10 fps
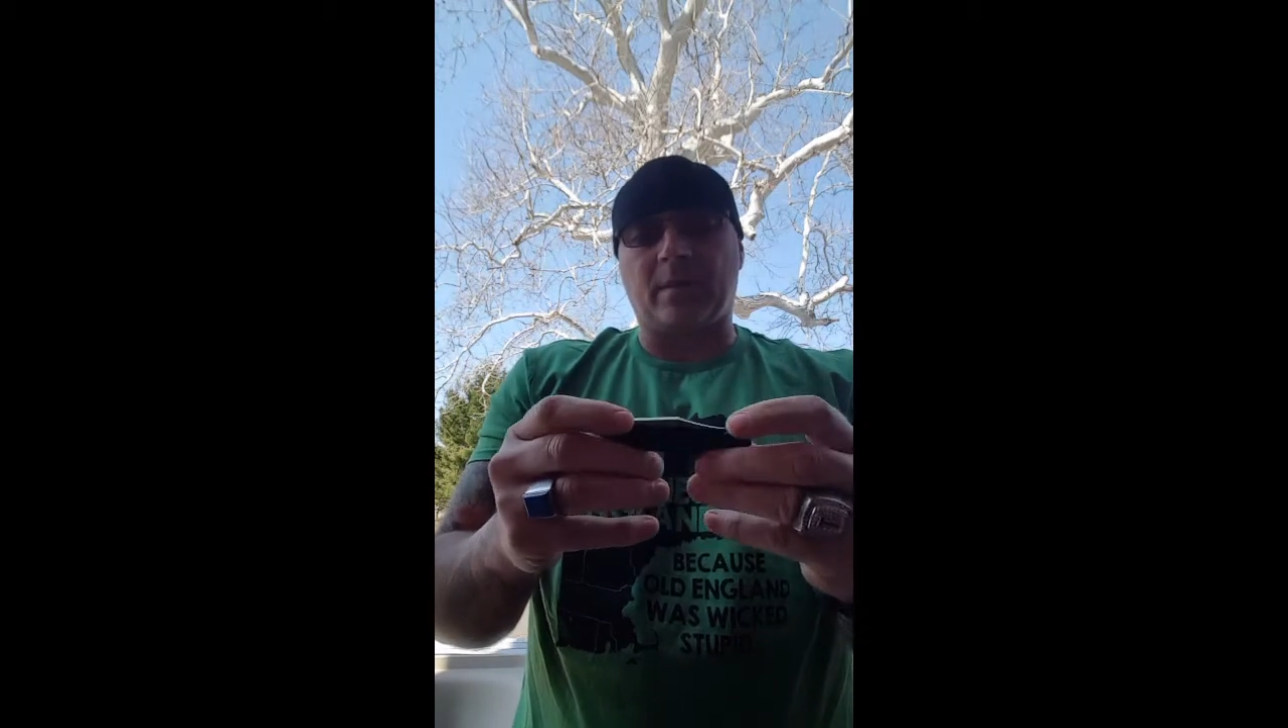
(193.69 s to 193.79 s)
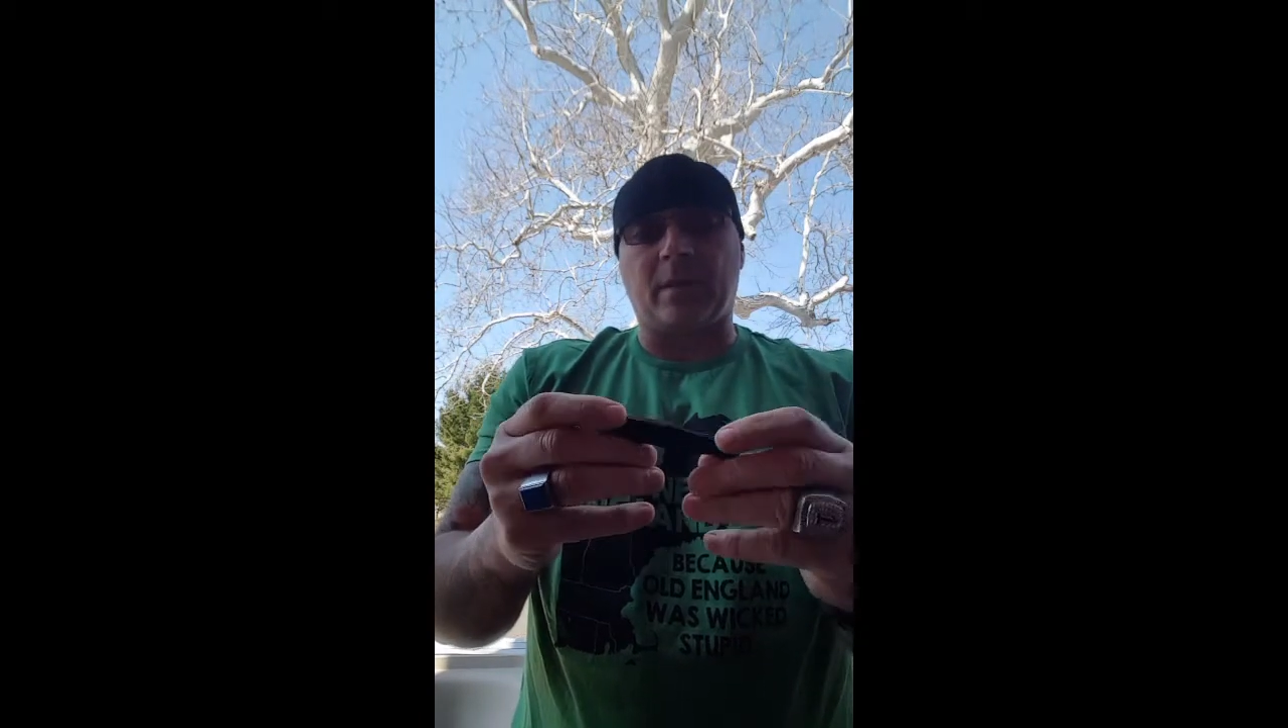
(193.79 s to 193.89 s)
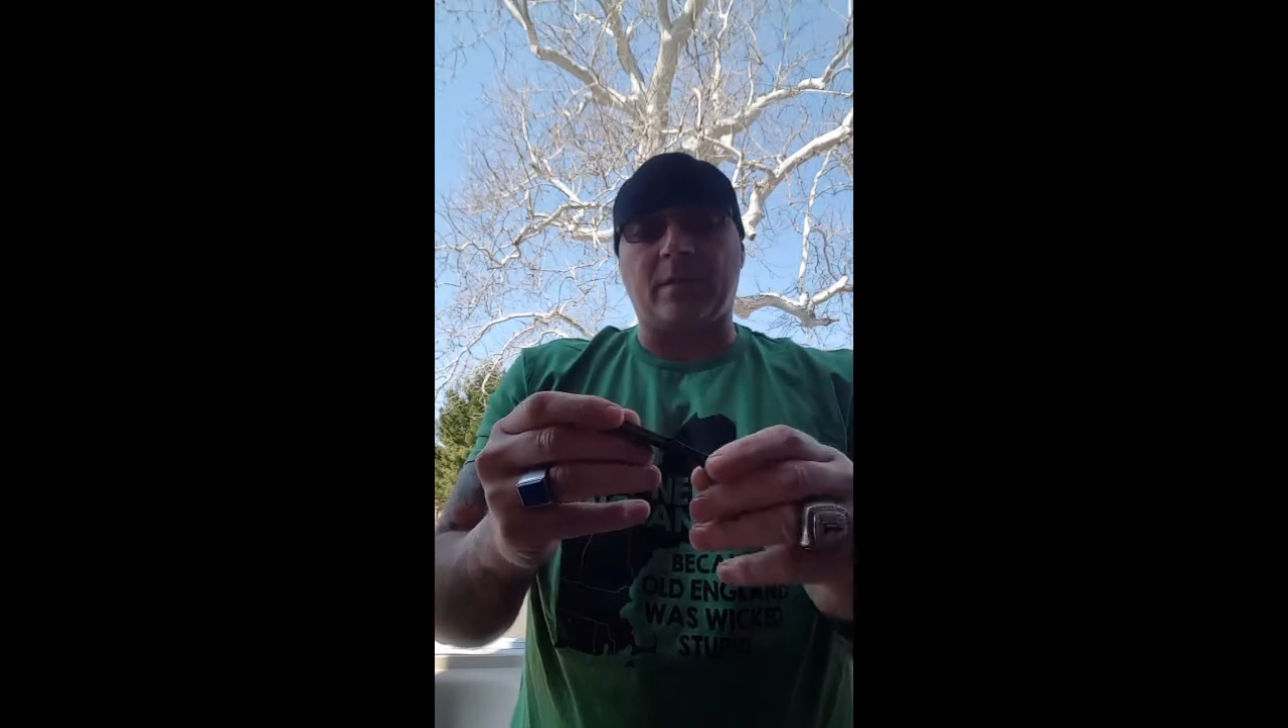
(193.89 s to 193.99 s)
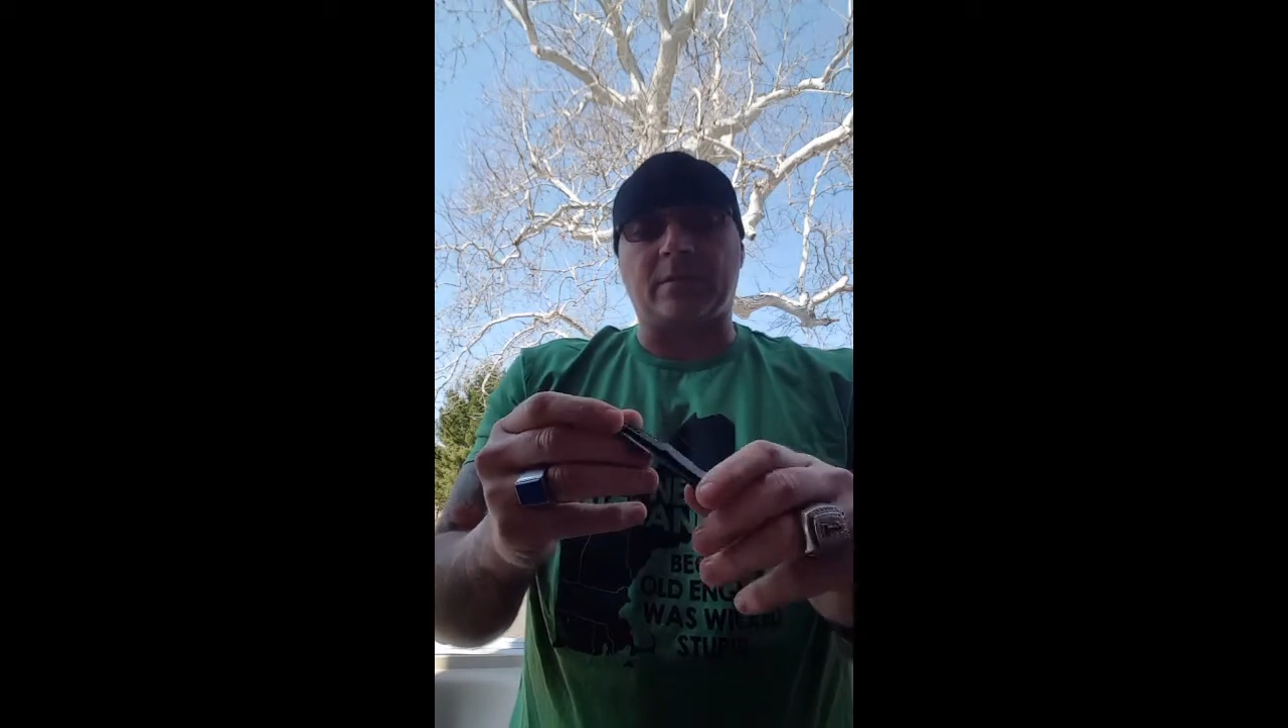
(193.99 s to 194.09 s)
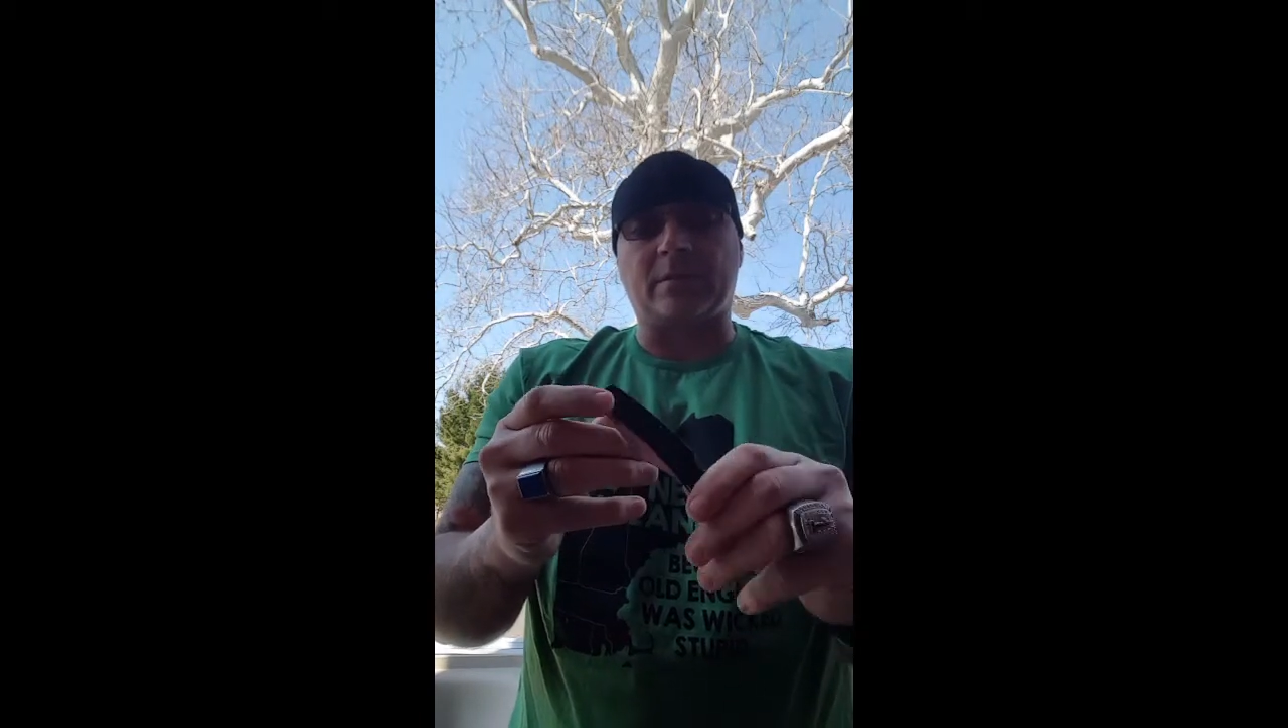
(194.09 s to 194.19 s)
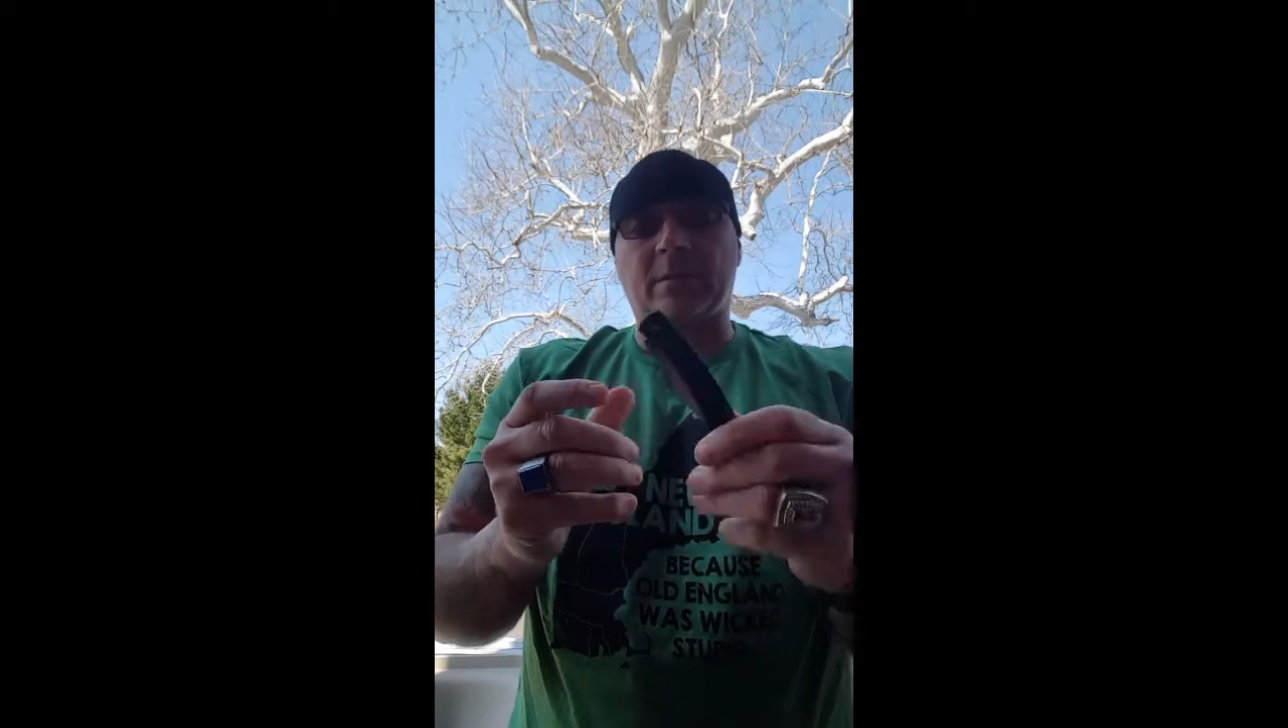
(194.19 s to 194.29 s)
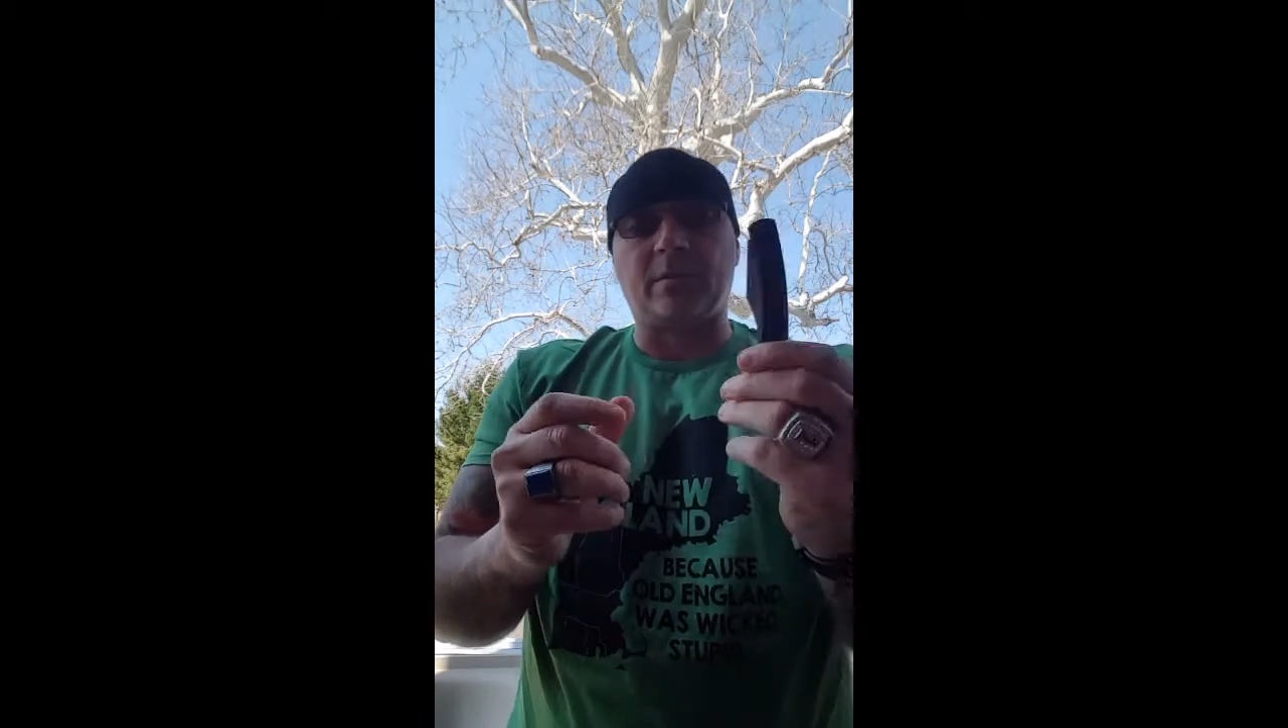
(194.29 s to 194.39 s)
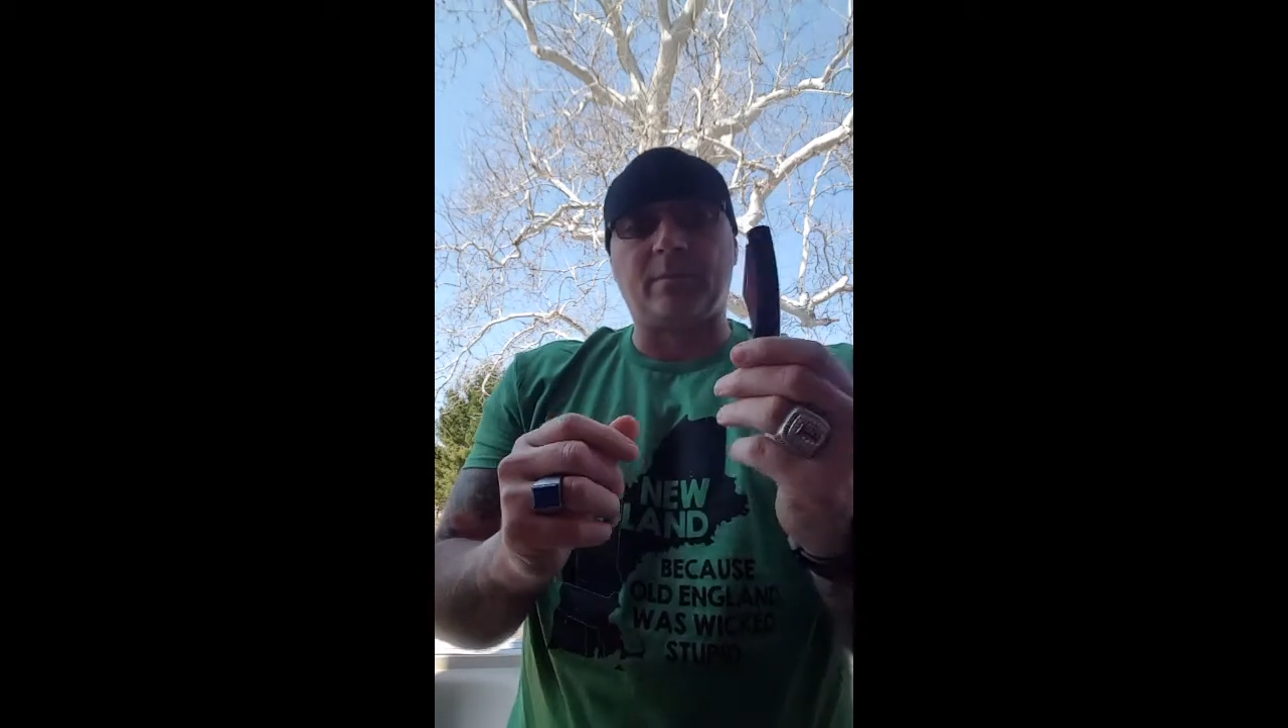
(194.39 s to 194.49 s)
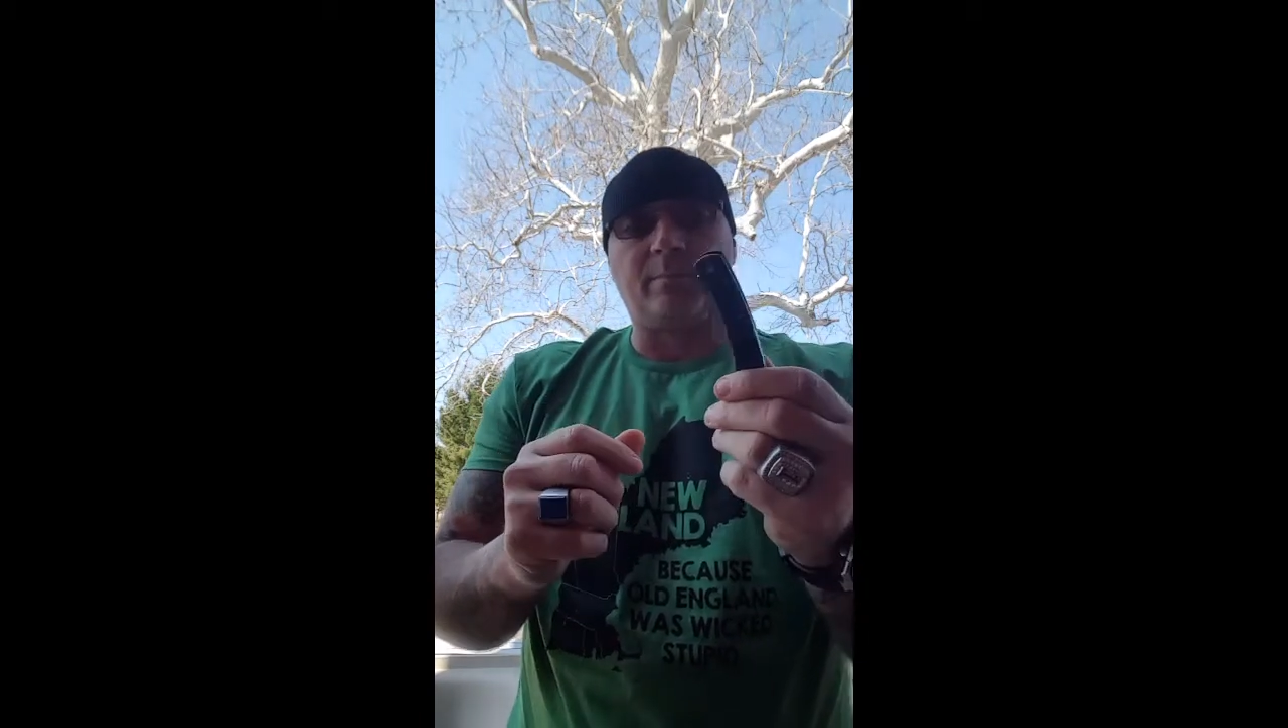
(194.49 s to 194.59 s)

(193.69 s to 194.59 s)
is